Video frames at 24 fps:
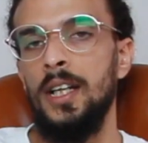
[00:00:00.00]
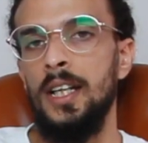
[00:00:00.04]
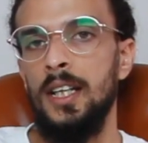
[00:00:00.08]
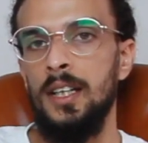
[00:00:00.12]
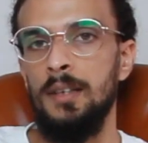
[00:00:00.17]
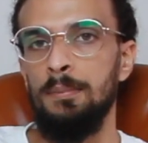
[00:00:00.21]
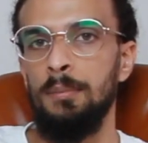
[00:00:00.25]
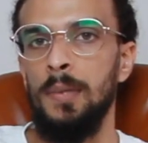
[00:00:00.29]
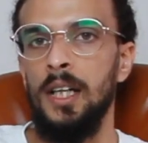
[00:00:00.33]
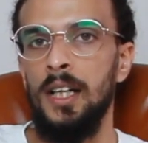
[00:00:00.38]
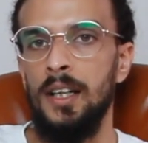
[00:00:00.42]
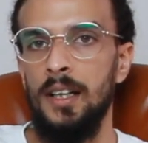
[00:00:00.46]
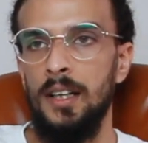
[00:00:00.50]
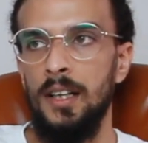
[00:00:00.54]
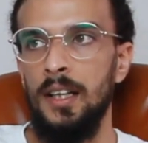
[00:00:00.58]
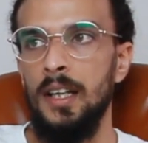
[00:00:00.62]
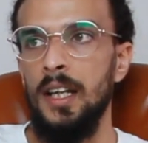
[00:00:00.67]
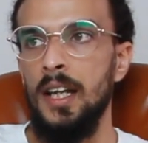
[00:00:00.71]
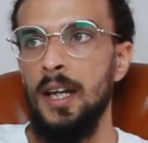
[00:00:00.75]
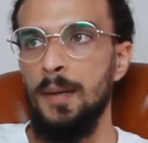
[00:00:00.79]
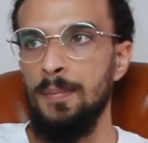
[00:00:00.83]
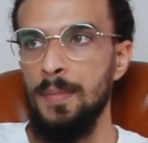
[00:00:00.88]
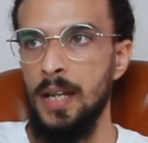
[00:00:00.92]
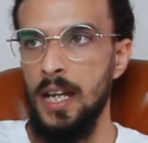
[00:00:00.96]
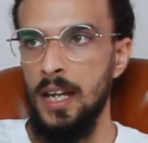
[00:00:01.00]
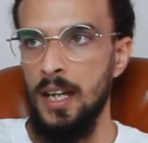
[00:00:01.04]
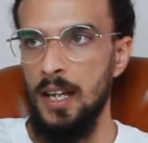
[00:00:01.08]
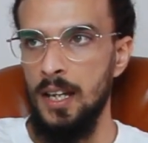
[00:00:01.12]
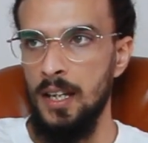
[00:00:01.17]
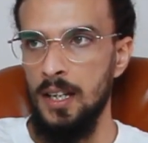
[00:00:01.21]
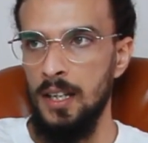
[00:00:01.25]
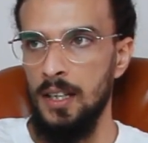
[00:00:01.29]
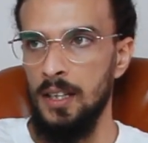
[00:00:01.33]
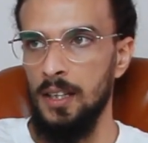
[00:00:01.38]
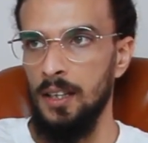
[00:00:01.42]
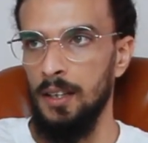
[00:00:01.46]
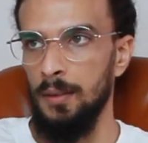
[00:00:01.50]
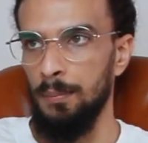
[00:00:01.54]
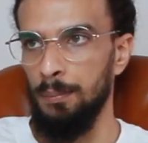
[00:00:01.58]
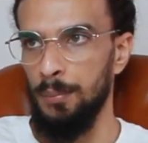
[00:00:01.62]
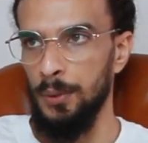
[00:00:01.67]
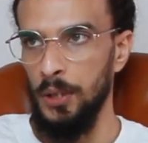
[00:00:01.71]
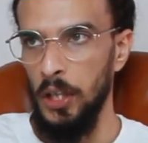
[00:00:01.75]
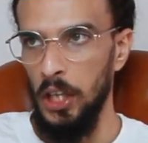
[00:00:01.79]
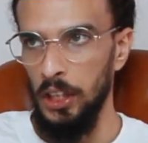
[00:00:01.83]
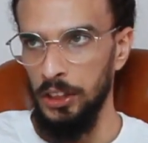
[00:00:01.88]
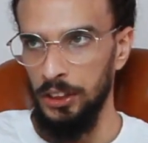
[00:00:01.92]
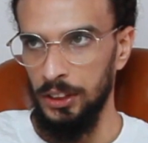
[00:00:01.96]
in my MA
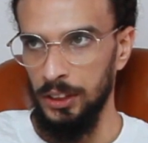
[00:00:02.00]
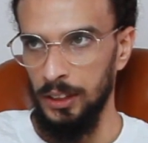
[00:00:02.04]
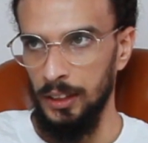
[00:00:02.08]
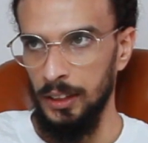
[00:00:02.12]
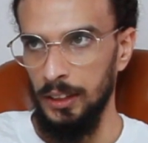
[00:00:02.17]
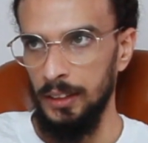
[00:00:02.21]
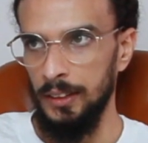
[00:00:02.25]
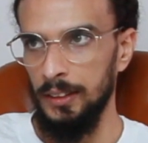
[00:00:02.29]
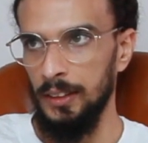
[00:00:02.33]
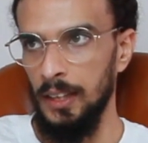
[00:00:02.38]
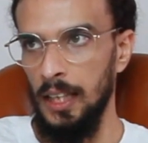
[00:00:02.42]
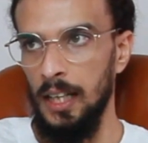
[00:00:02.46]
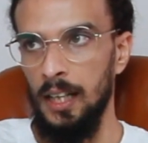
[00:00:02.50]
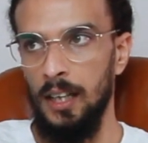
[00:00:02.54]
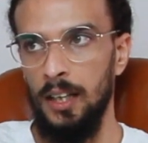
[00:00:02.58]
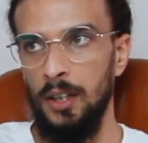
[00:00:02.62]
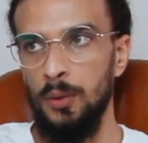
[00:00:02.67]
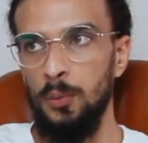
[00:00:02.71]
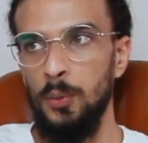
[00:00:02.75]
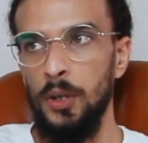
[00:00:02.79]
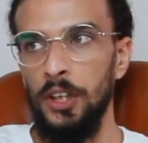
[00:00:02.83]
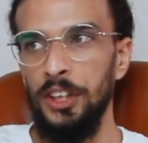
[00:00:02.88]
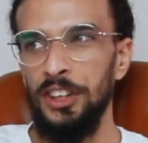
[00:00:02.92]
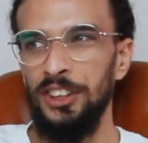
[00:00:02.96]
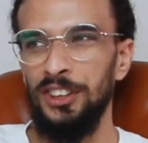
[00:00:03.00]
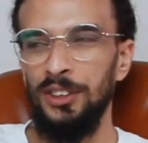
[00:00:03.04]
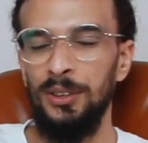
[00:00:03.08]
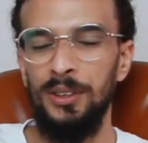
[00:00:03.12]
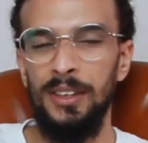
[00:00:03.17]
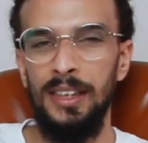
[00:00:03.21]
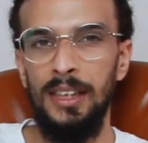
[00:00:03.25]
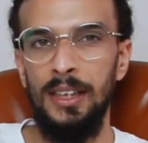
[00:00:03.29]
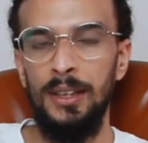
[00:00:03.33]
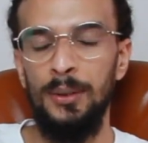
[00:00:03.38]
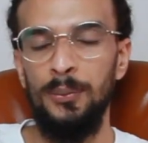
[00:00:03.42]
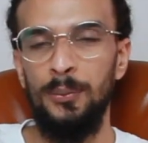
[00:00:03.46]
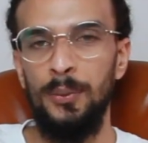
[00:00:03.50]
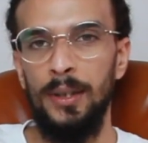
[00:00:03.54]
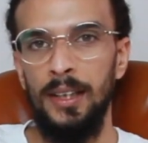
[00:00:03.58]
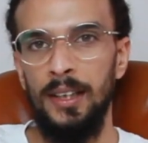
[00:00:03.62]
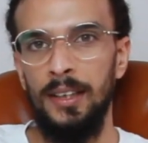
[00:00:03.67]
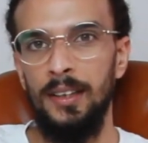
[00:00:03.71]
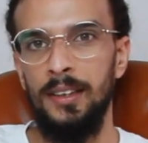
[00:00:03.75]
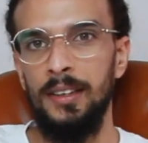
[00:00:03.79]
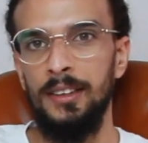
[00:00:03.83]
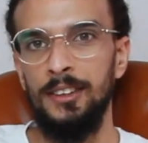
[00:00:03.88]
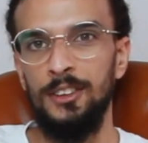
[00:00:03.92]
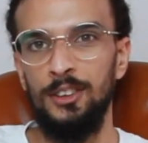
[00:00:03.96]
project, I wanted to deal
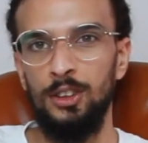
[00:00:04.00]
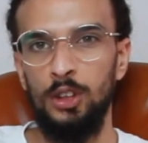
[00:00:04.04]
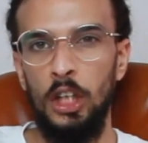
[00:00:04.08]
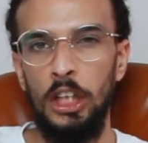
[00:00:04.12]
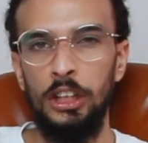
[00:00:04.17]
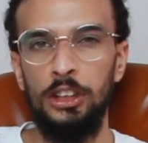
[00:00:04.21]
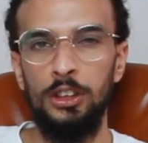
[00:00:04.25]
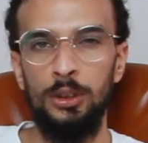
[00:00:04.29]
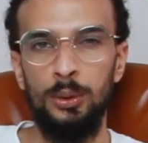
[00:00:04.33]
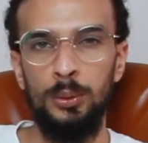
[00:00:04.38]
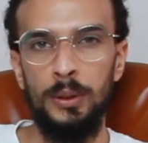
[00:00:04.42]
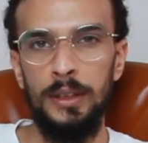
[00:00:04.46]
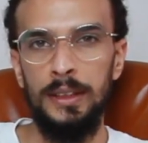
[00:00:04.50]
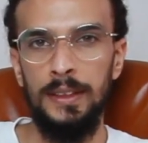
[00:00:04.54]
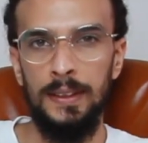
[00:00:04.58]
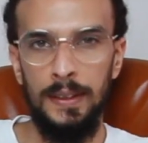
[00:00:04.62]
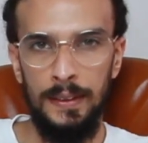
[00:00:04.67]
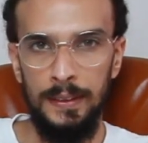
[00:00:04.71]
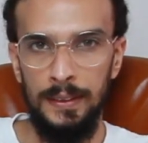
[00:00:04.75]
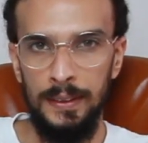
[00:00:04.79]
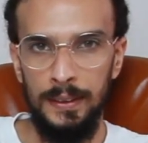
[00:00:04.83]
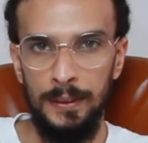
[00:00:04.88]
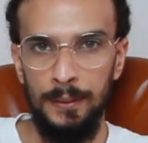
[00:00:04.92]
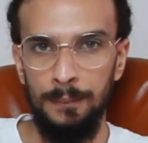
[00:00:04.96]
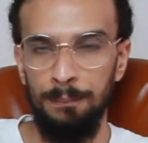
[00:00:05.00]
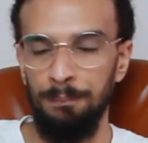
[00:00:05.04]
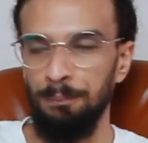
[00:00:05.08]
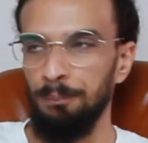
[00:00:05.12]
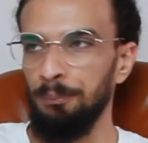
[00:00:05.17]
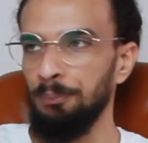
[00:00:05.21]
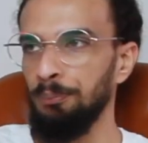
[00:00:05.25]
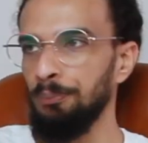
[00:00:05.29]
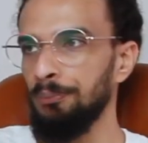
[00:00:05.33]
with structural racism